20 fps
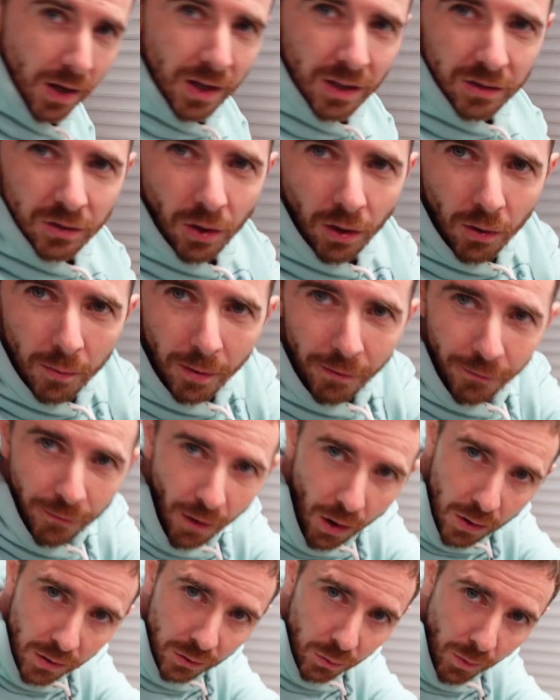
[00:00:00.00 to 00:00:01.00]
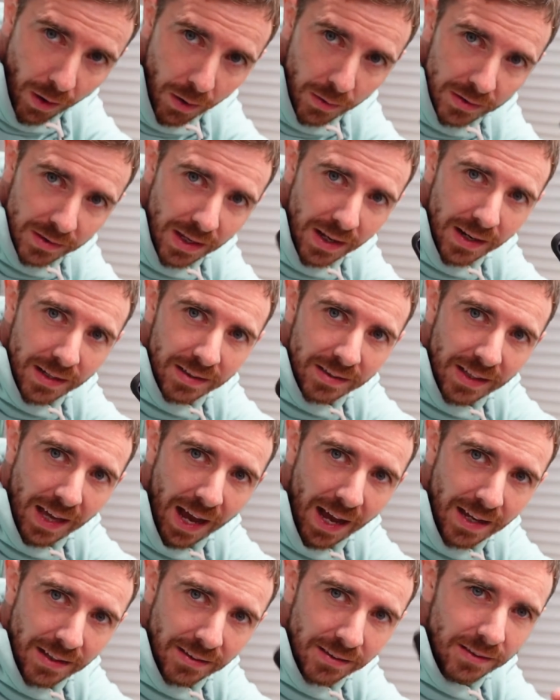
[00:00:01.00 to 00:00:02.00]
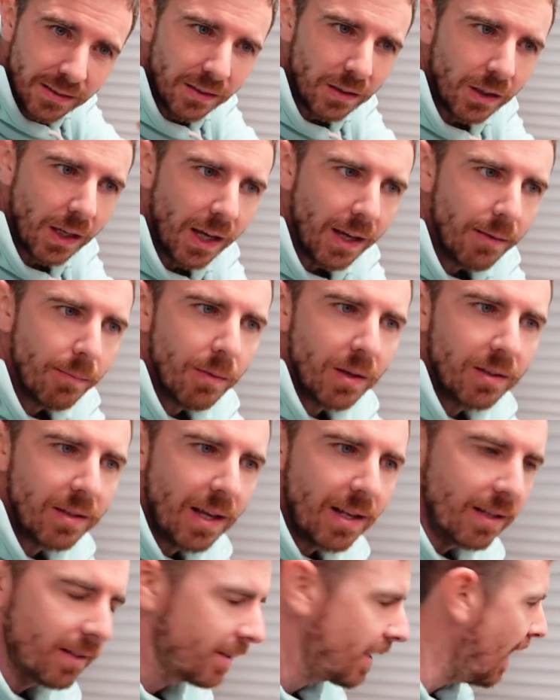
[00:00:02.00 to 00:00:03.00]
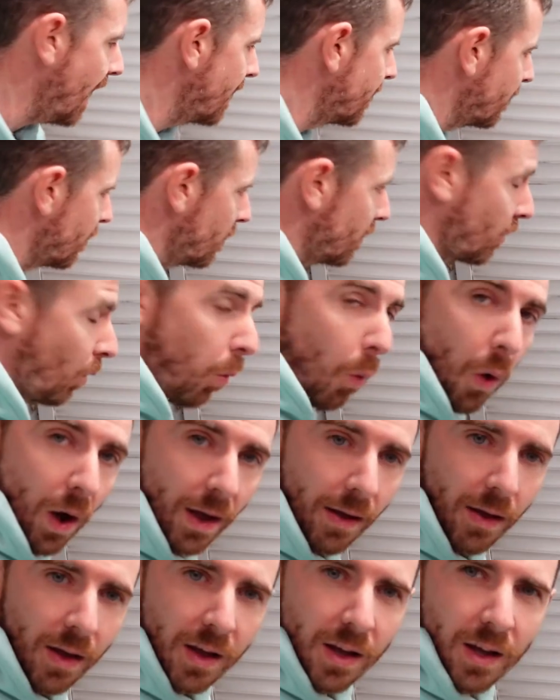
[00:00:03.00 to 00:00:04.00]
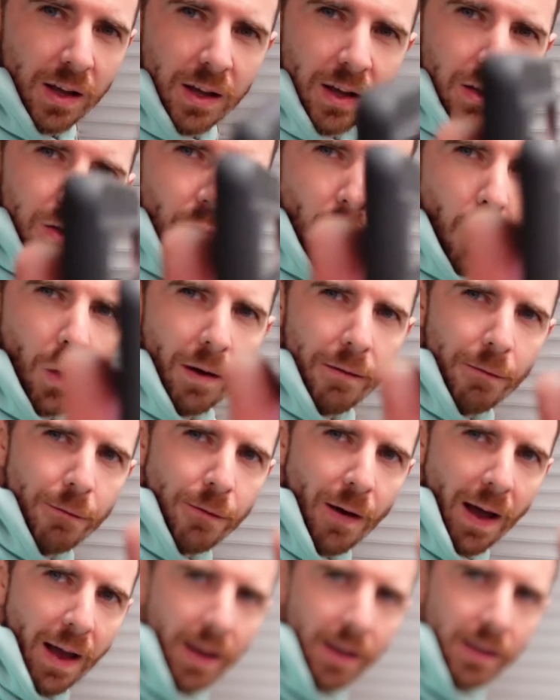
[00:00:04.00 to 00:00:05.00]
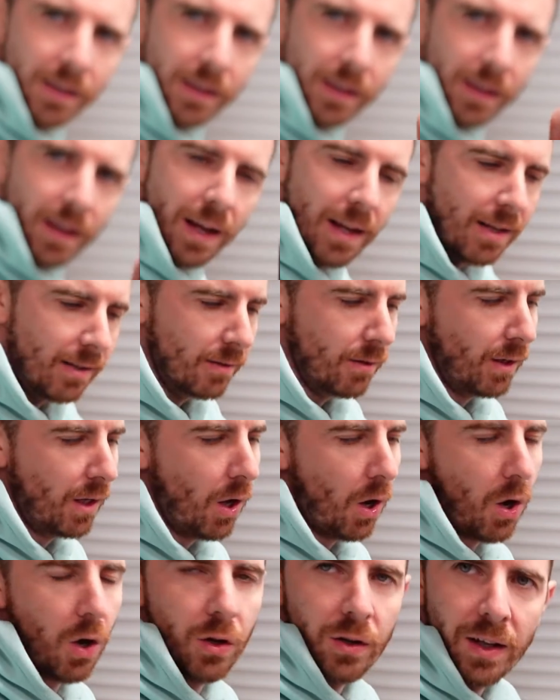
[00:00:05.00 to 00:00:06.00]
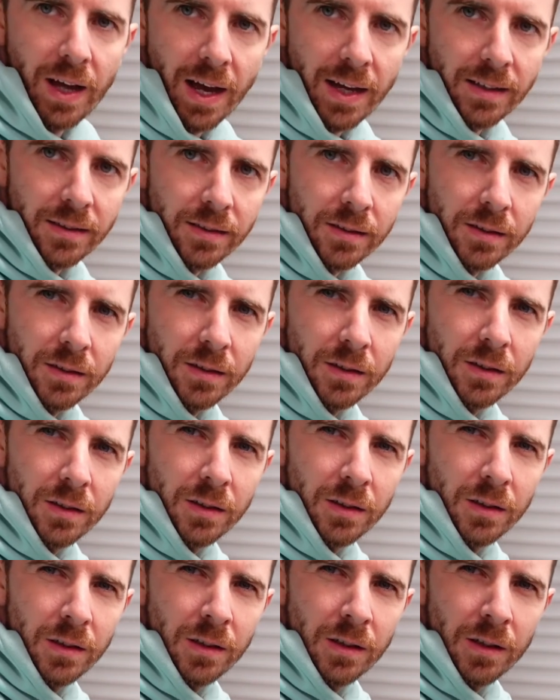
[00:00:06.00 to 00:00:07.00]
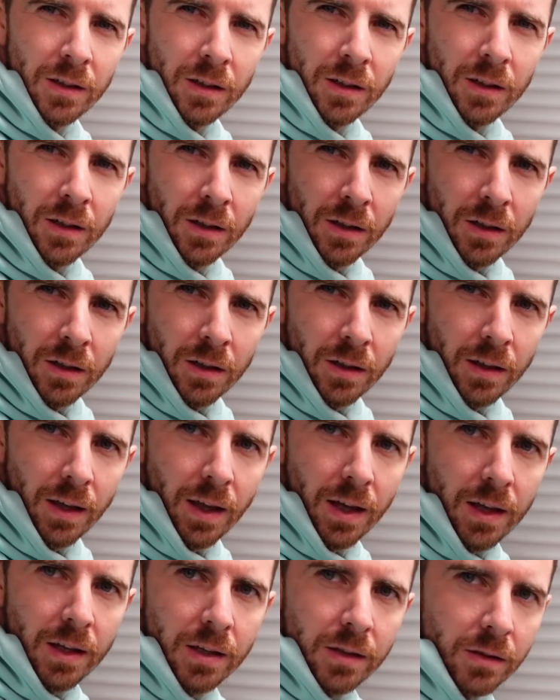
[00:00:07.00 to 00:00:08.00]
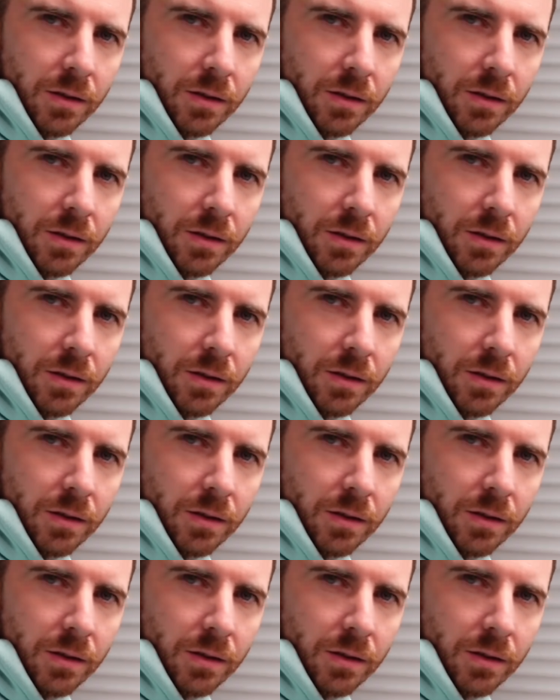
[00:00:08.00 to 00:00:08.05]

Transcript: So I've got my phone as well. It's in its case, yeah. It's in its case, so it's quite fat, and it's a card case, yeah.